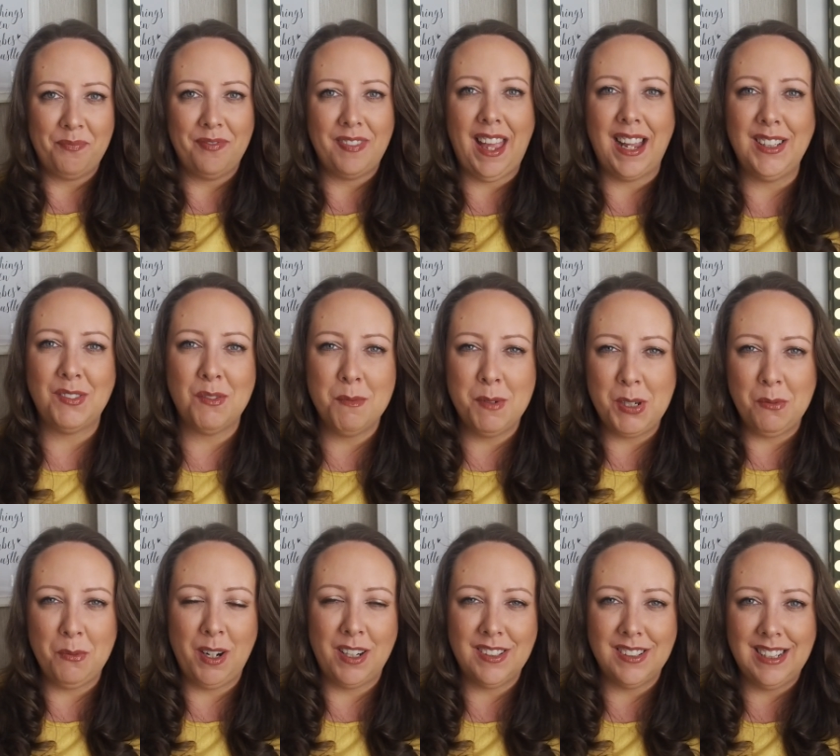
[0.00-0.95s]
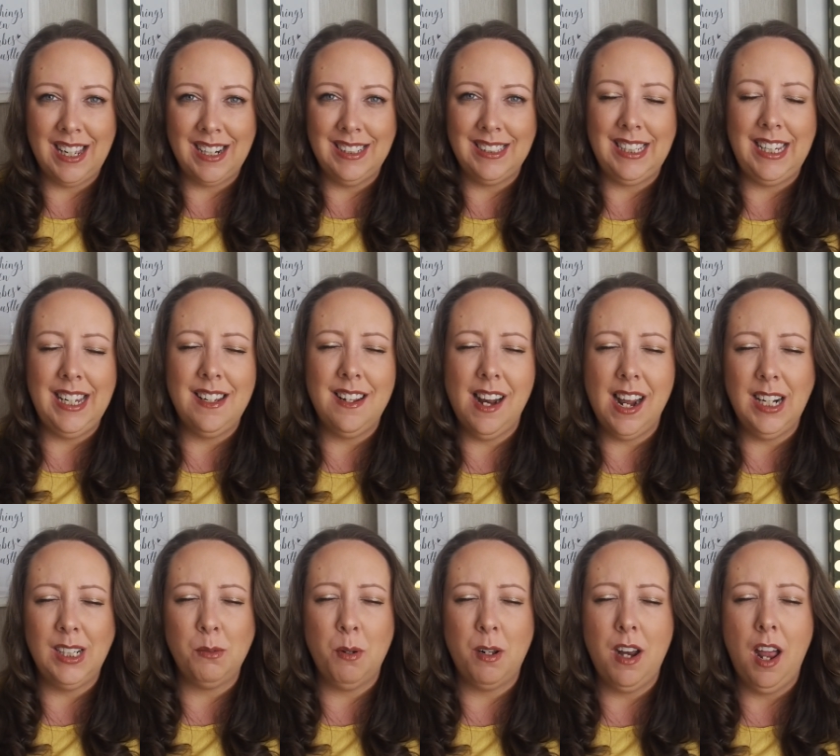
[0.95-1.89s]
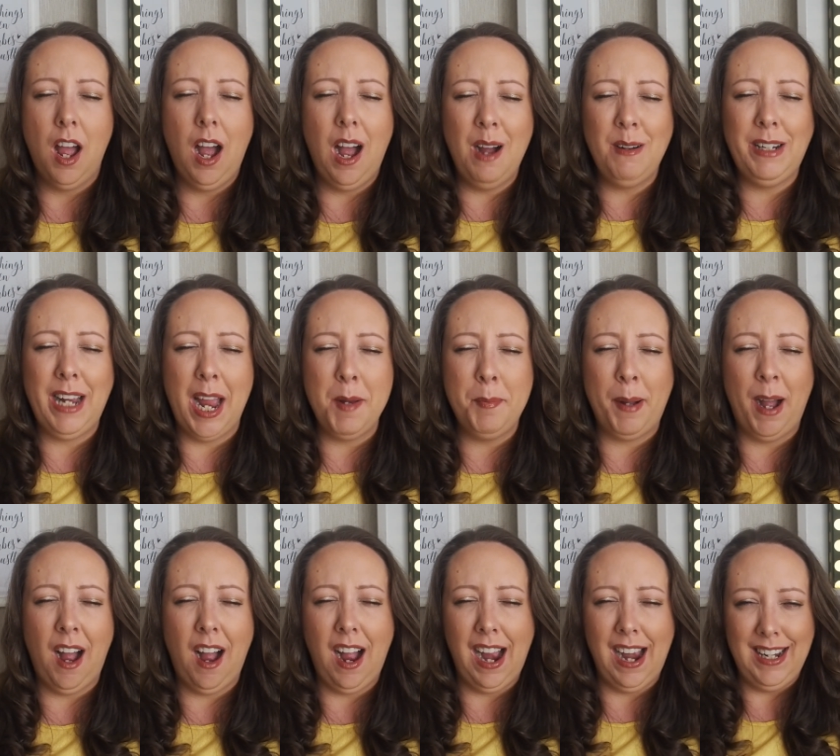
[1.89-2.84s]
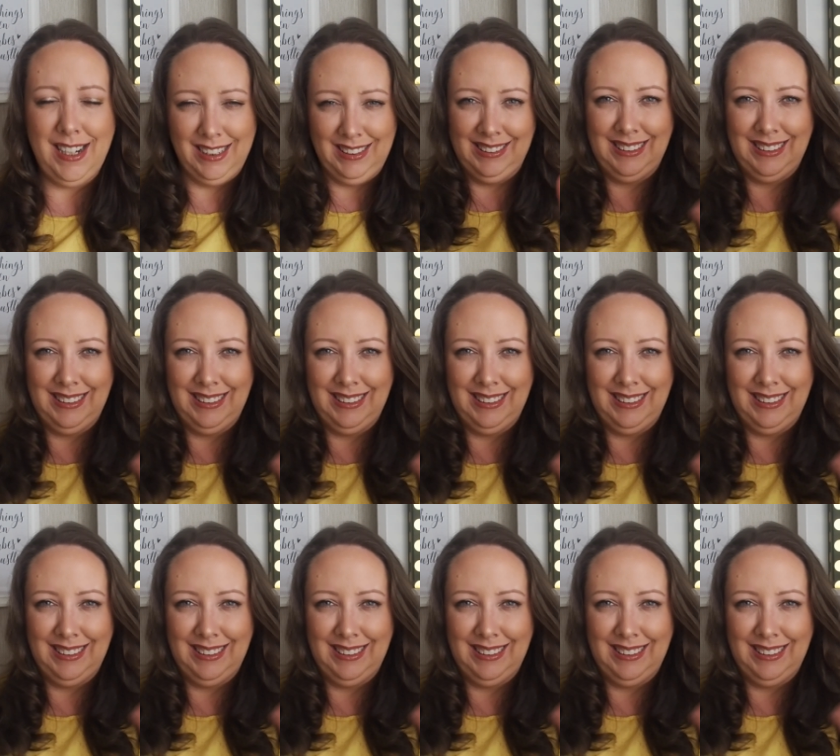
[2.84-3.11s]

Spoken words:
Thanks so much for watching, and I'll see you in the next one. Okay, bye.